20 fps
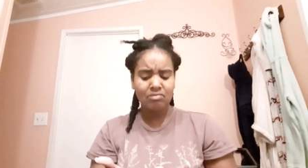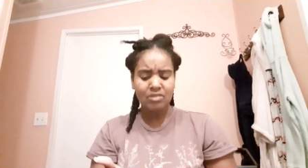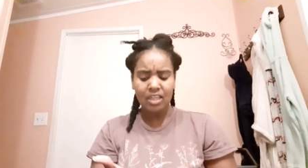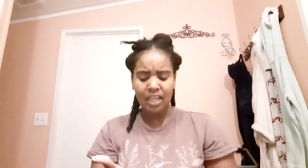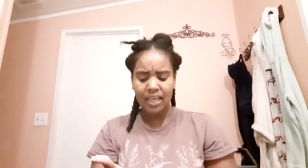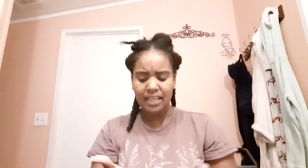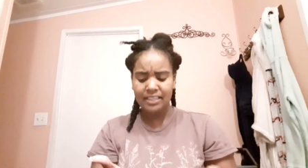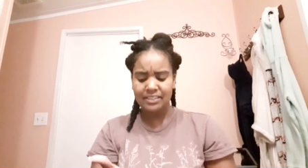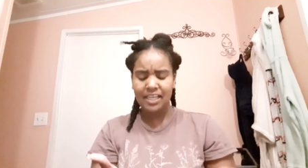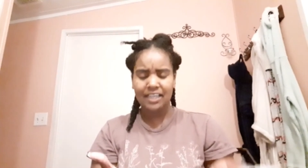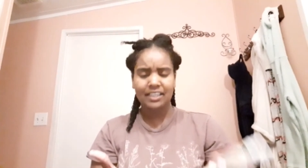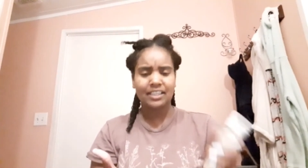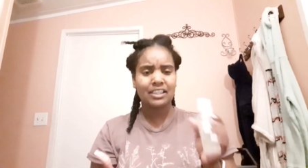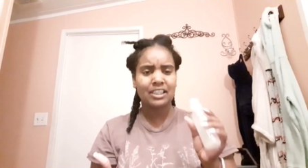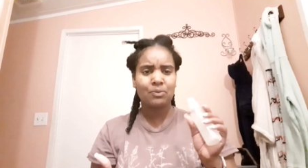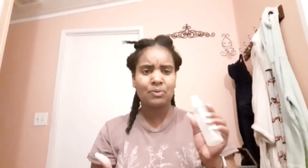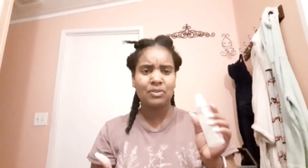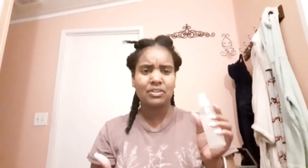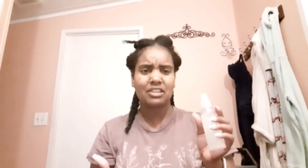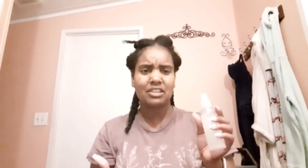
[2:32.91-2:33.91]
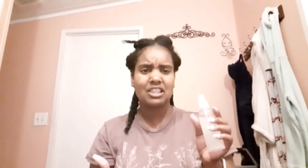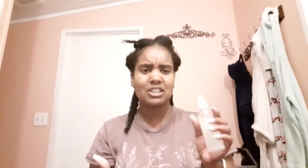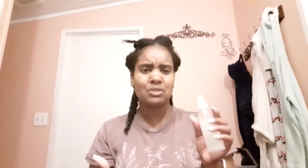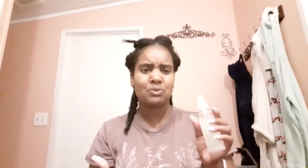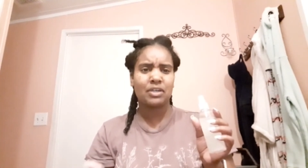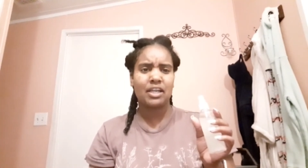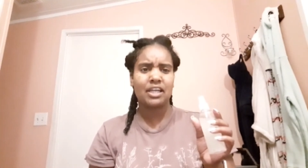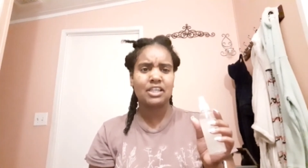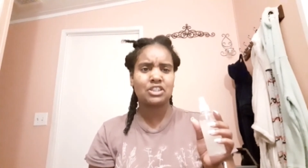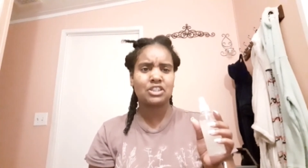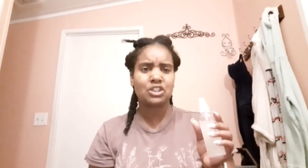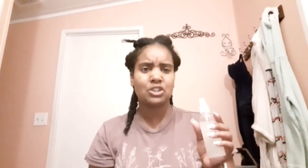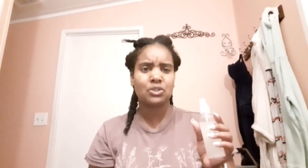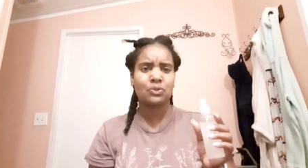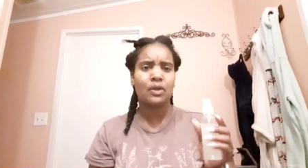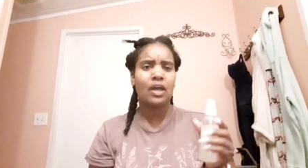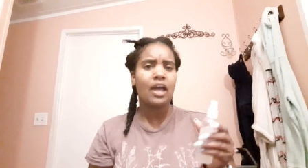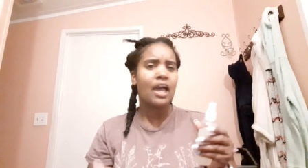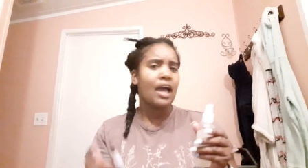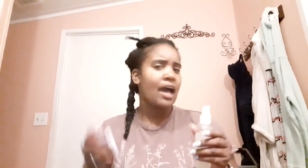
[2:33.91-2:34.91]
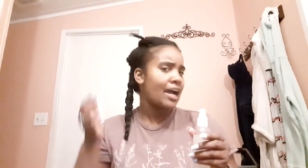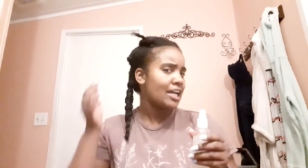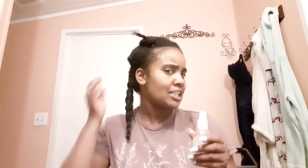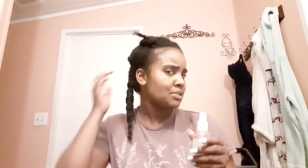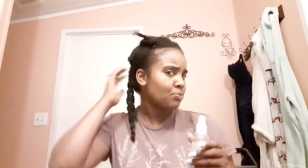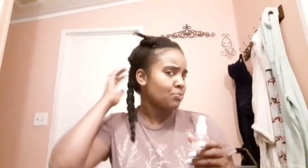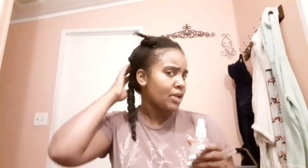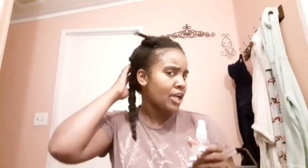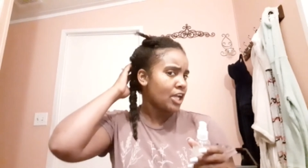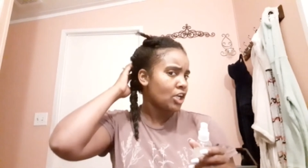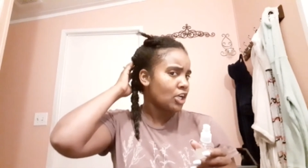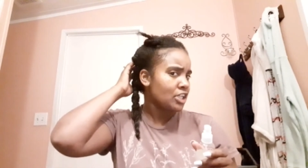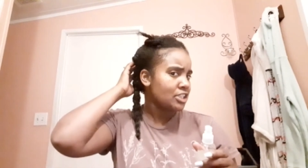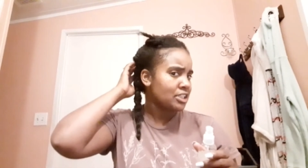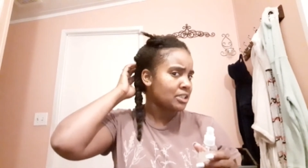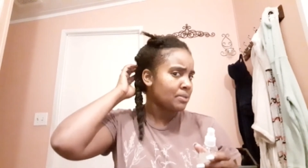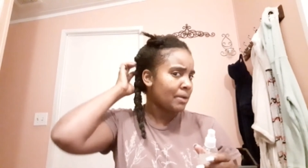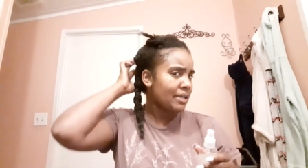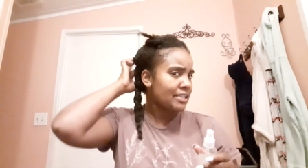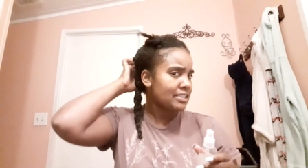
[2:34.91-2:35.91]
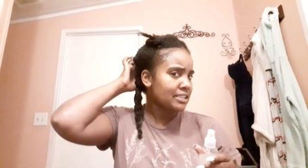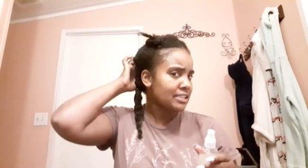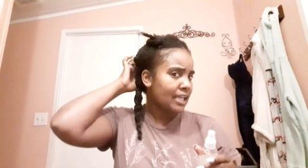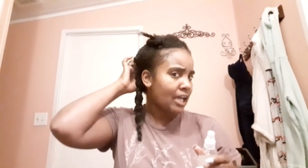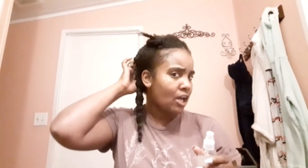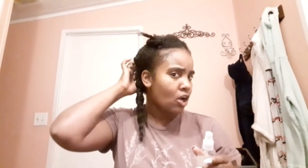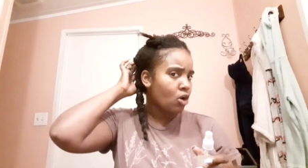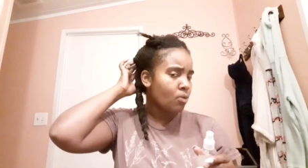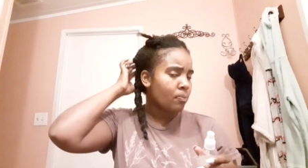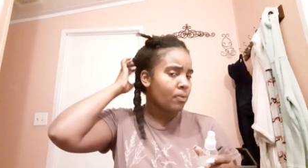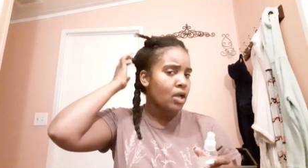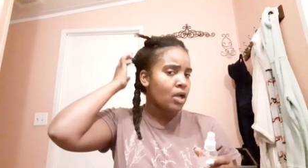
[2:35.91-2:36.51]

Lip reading: And technically with this, what I do, I spray it onto my scalp,